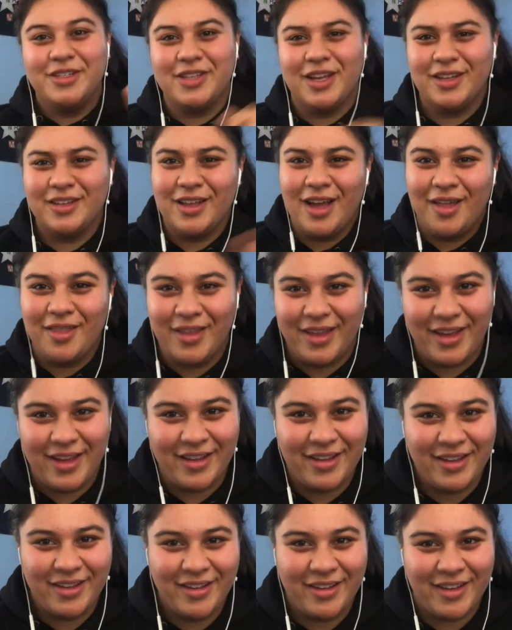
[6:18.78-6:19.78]
are
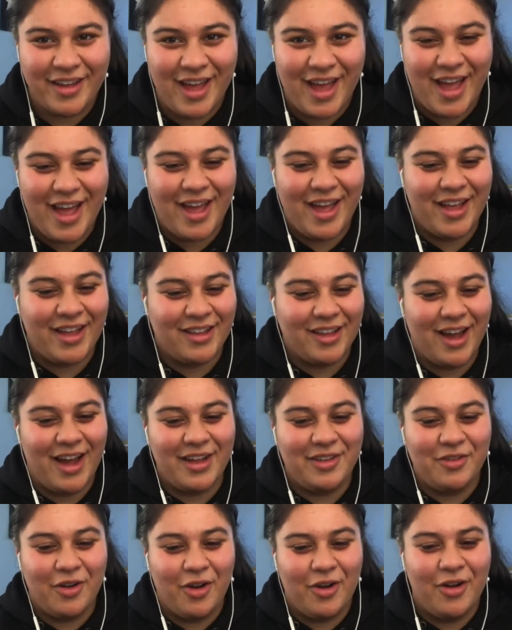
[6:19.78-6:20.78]
nothing and I
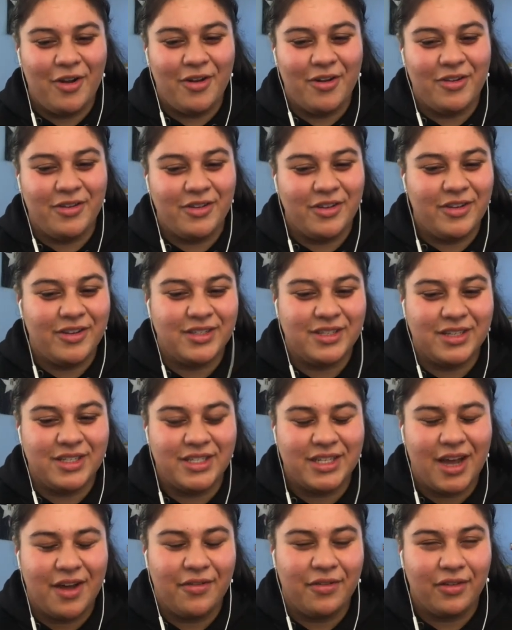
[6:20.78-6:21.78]
know yous are
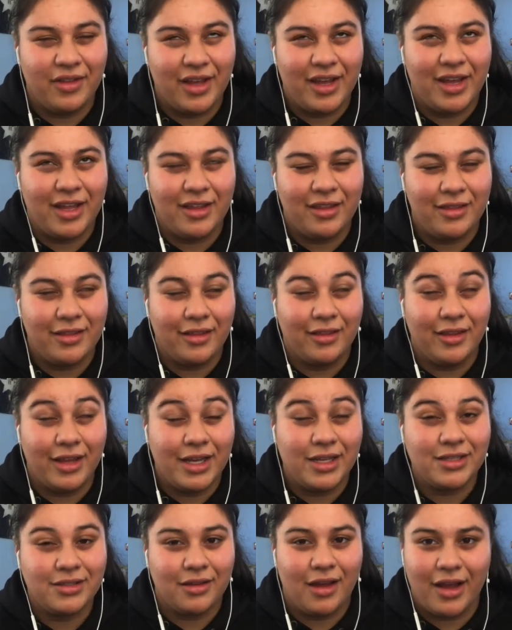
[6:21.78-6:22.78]
definitely the
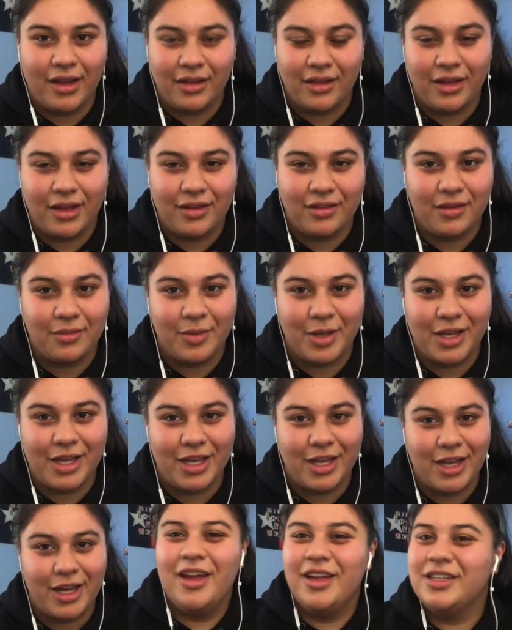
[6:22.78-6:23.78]
least likely to
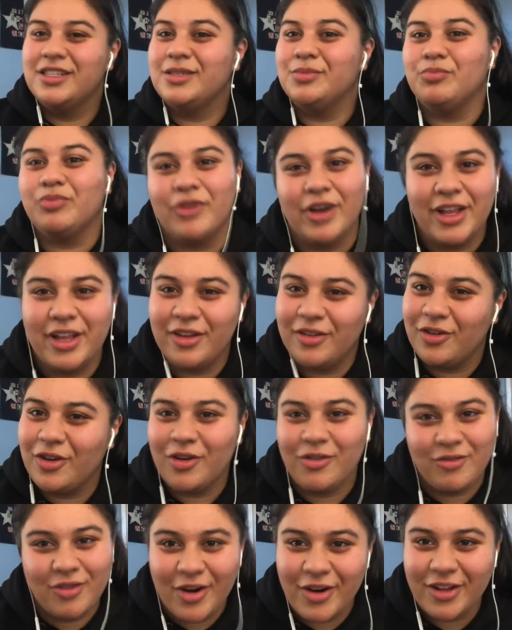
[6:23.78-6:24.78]
be spreading
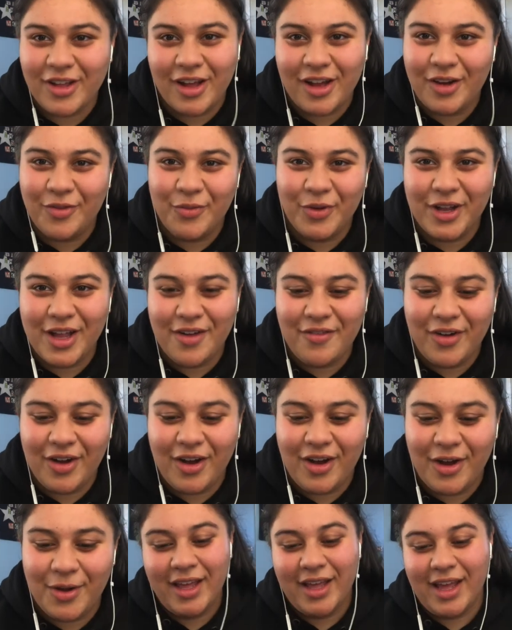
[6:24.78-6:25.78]
corona and
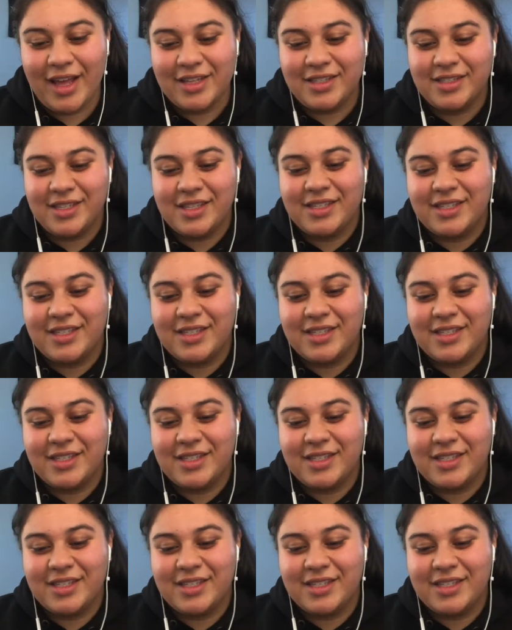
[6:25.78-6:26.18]
whatever as this